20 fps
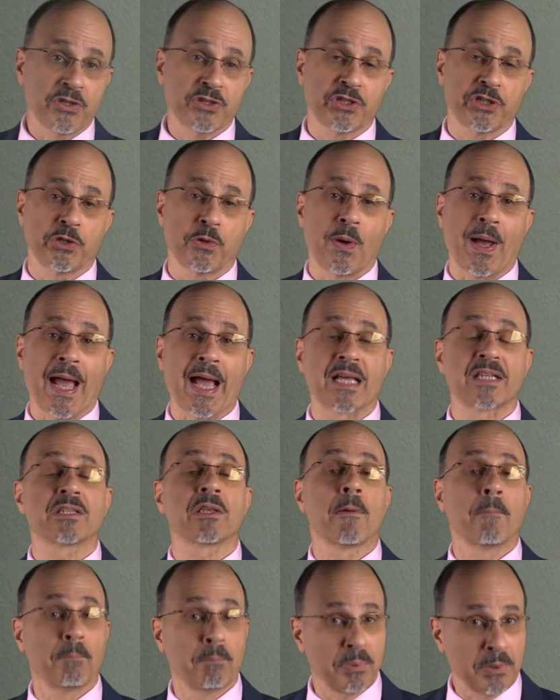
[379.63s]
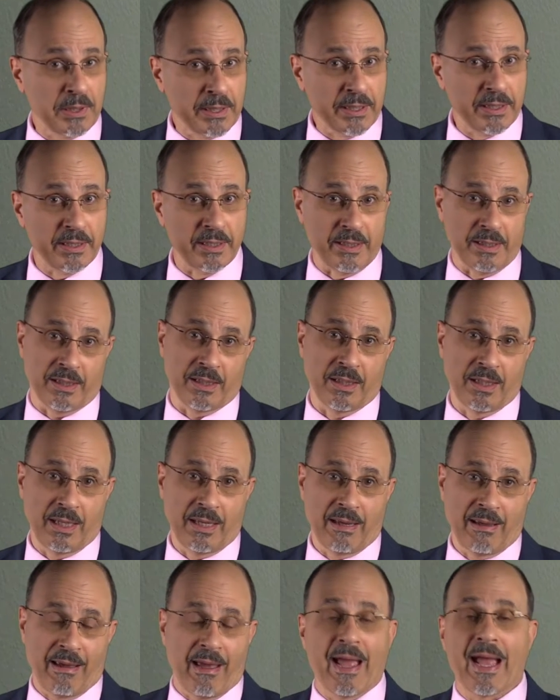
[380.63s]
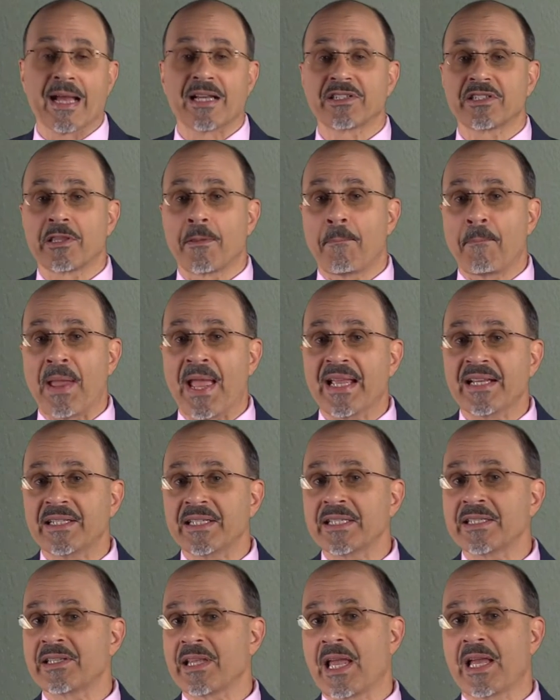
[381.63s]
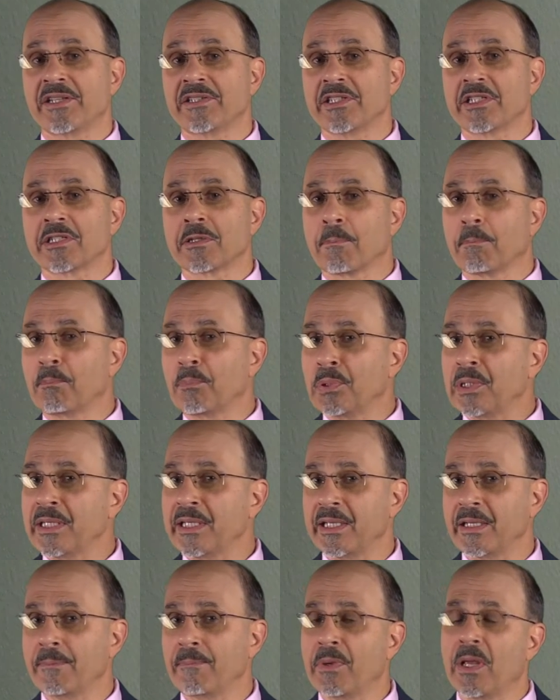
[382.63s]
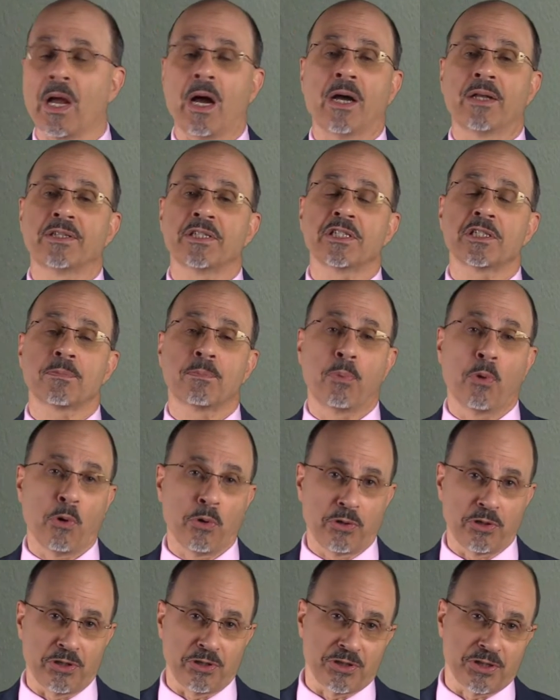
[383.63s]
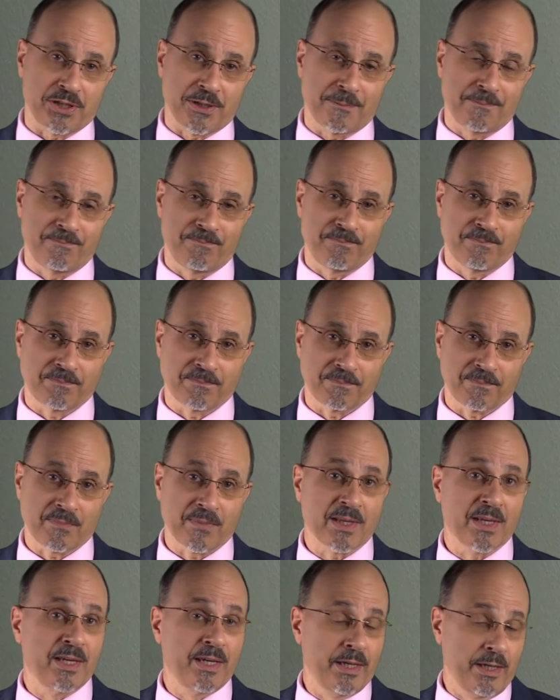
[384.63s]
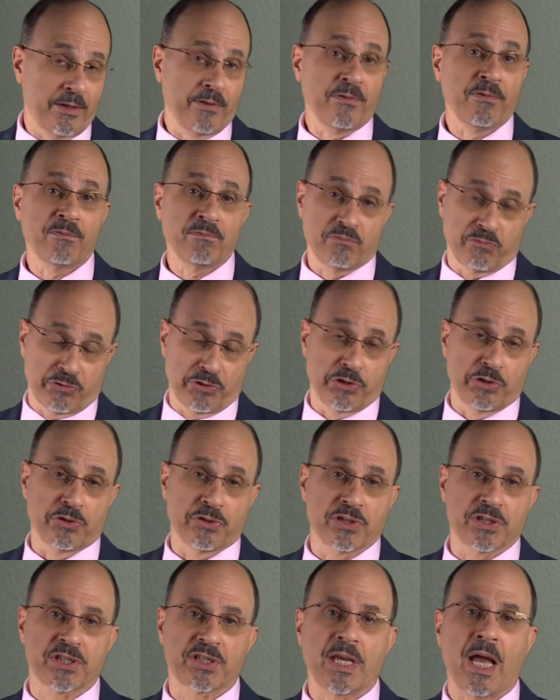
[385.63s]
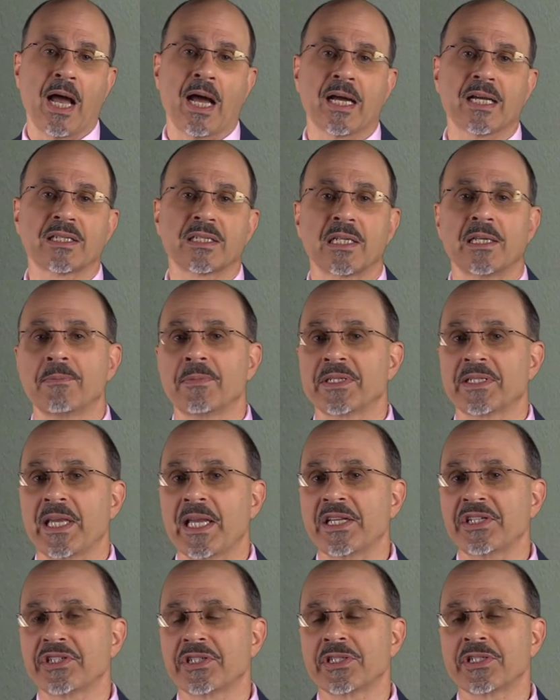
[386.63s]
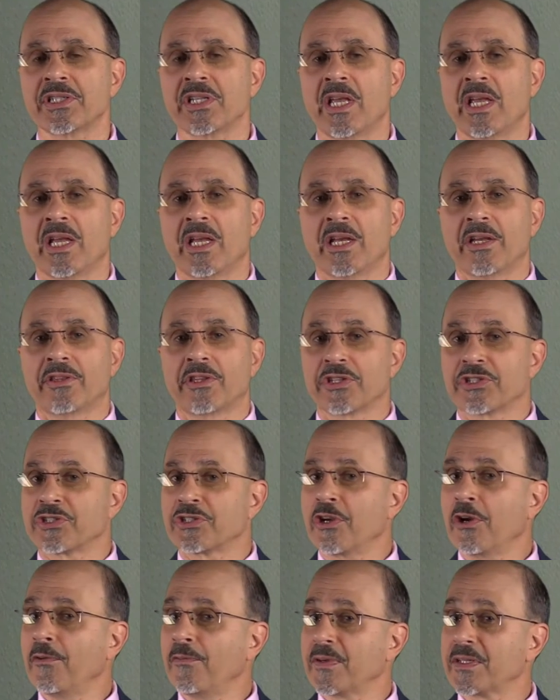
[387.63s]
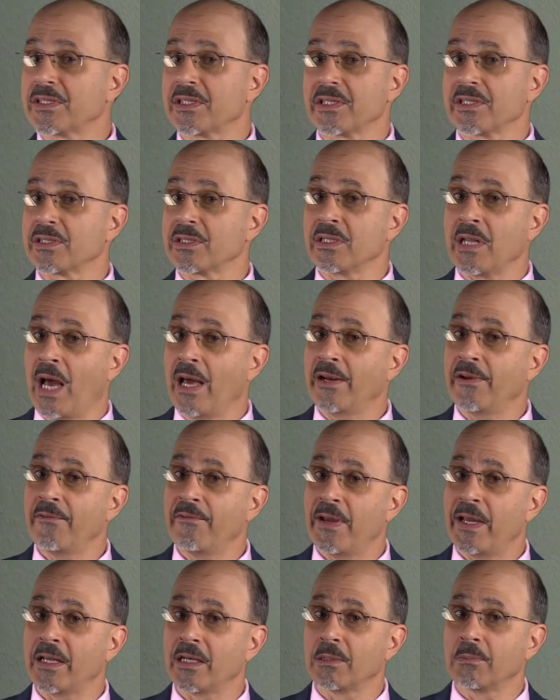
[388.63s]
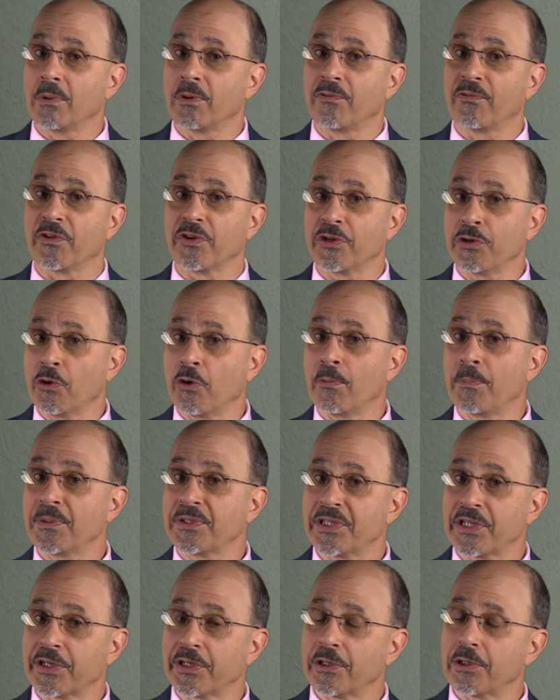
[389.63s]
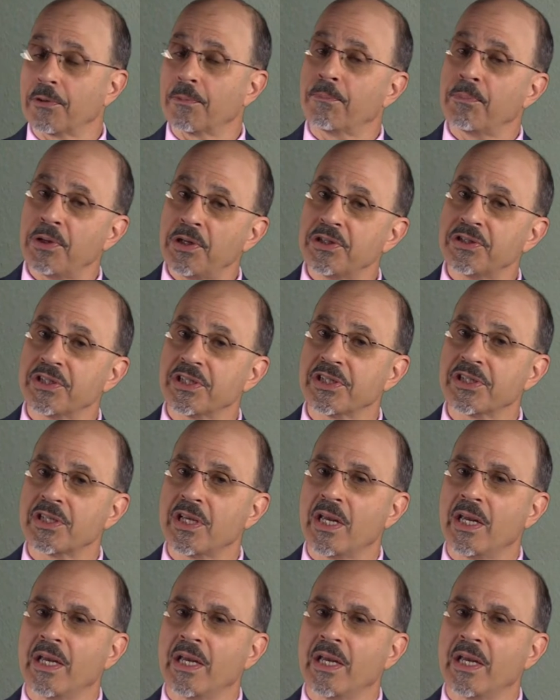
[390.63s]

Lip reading: to as bleeding, as the painting's edges bleed beyond its borders. If, due to size limitations, the service is not available for your particular purchase,